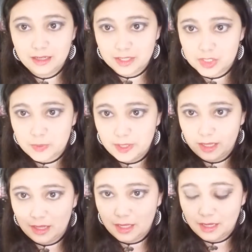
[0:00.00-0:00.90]
next
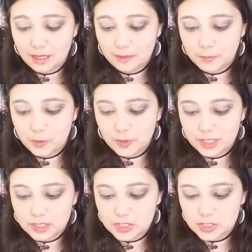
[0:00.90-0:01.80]
one that I'm
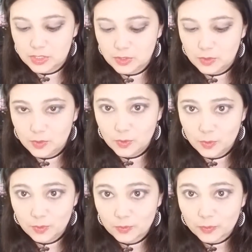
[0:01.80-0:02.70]
going to